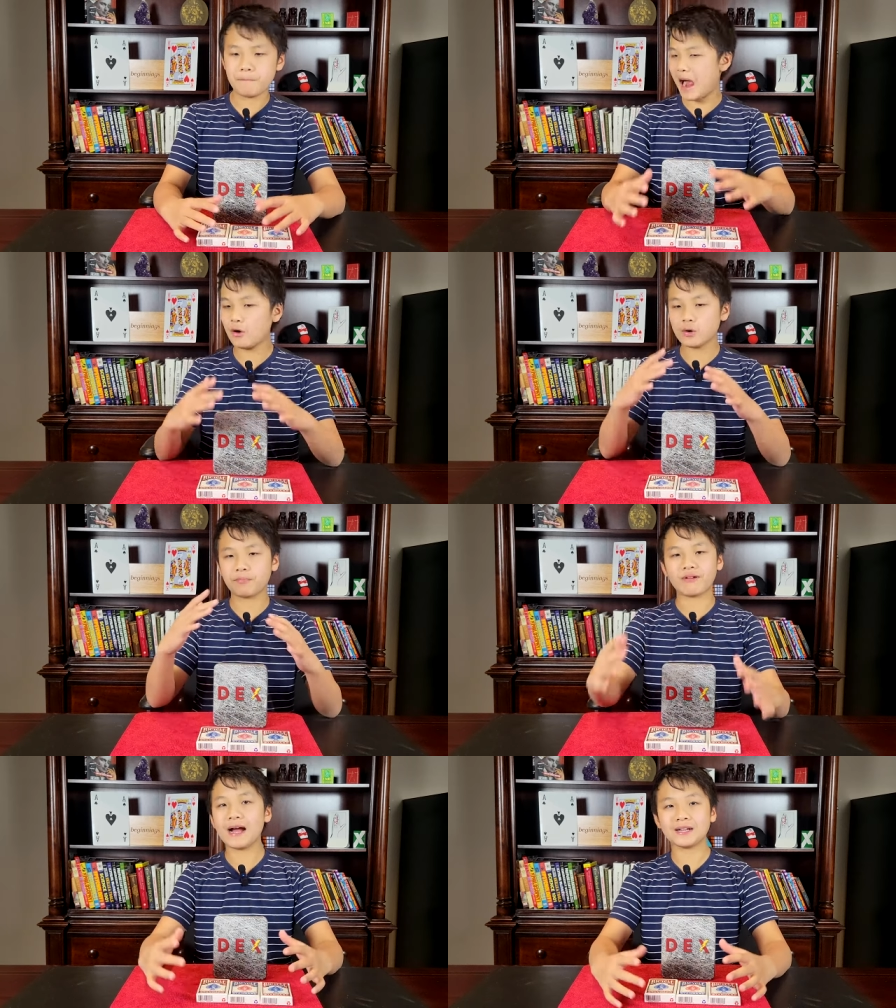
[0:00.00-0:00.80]
how to
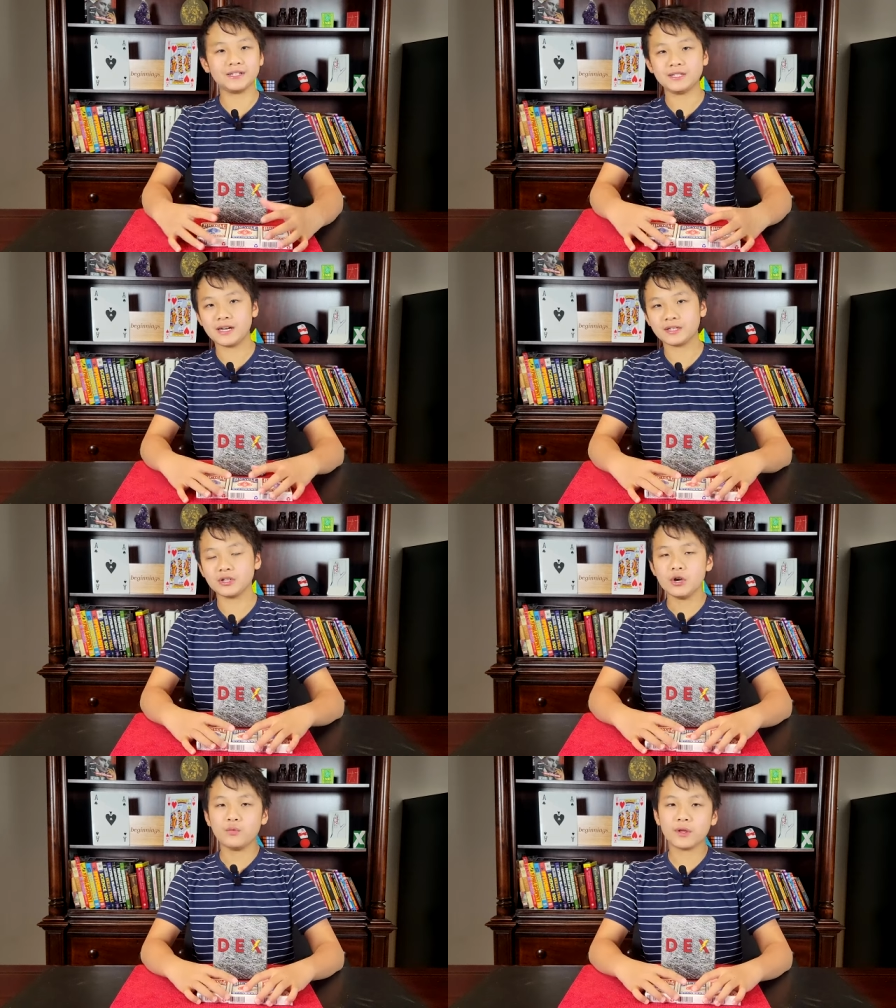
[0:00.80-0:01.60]
practice
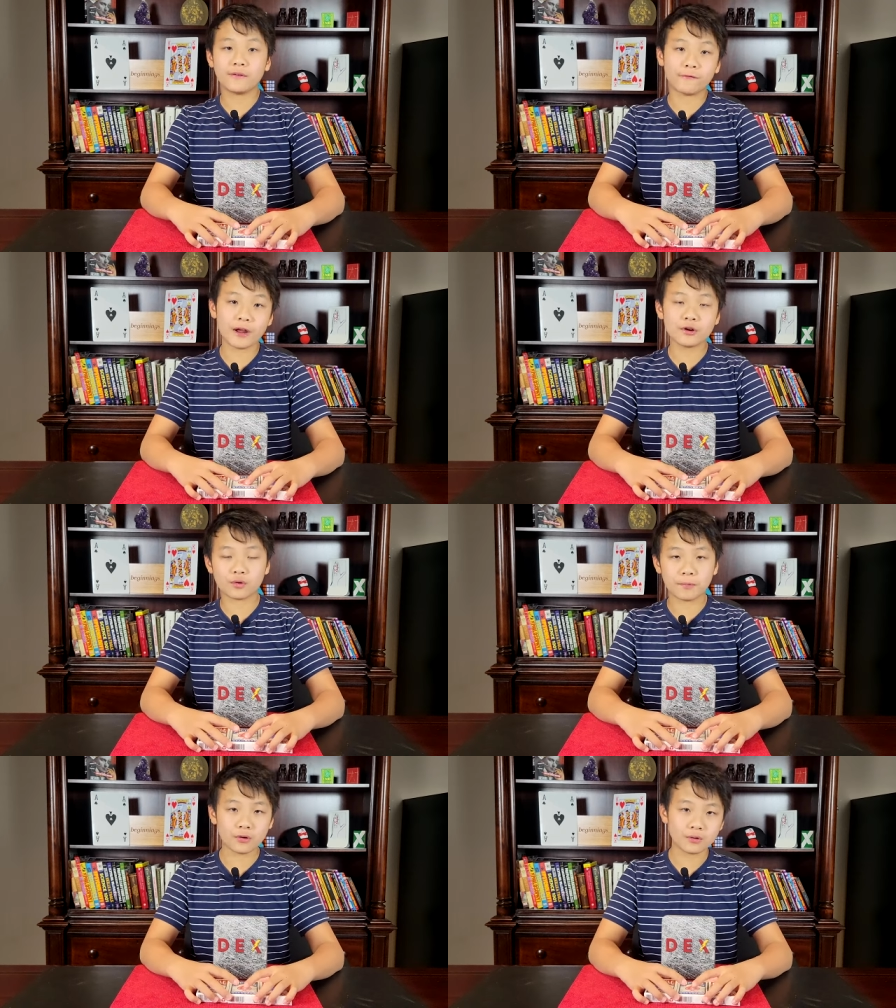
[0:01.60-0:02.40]
Dex with a friend
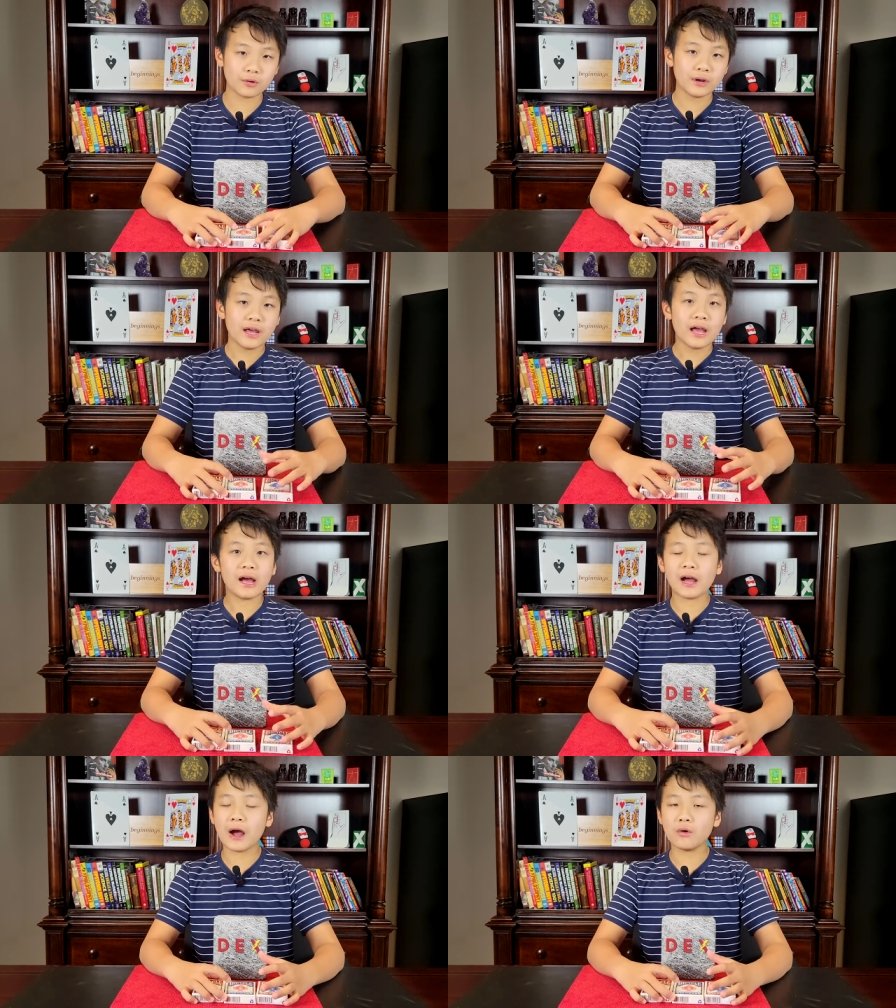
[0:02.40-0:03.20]
or partner,
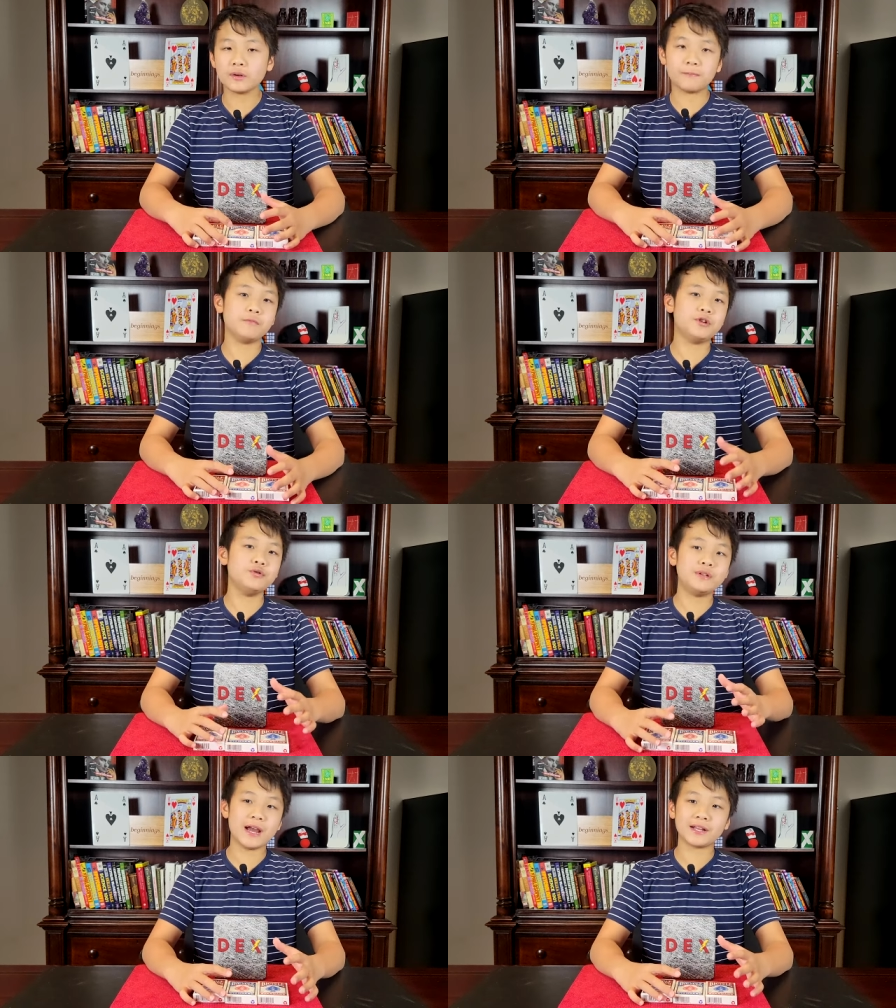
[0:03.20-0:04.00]
uh, how to
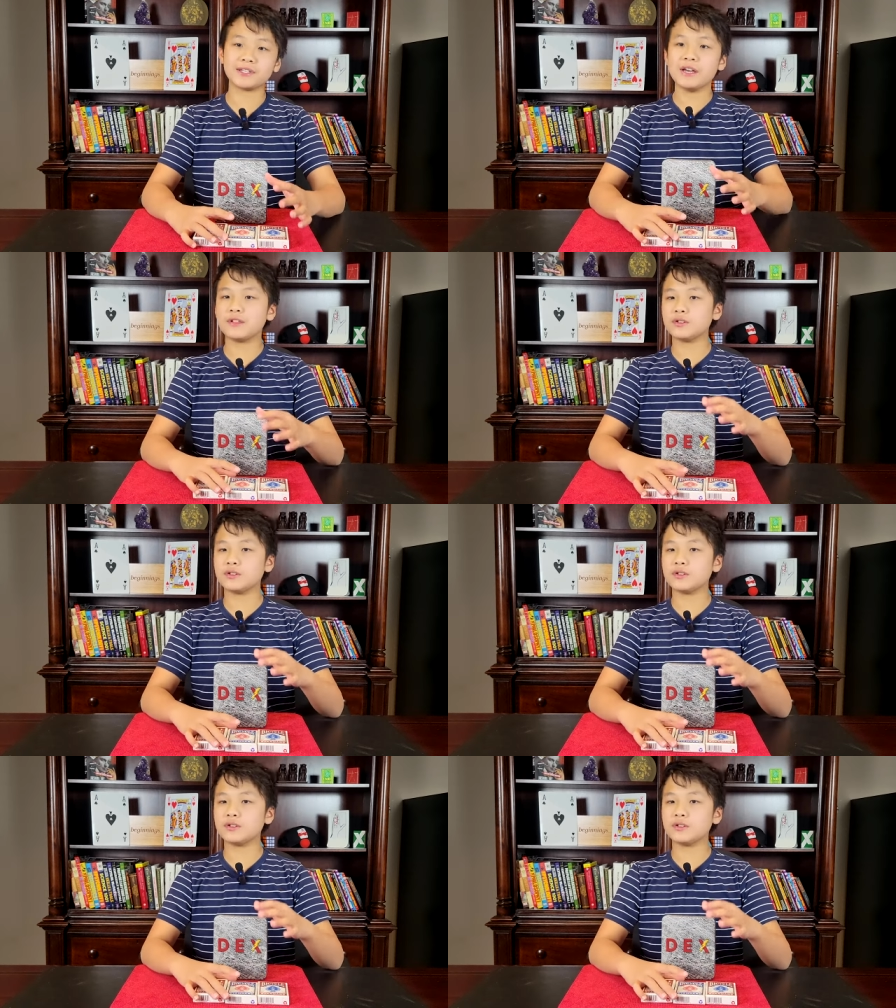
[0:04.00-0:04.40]
do Dex.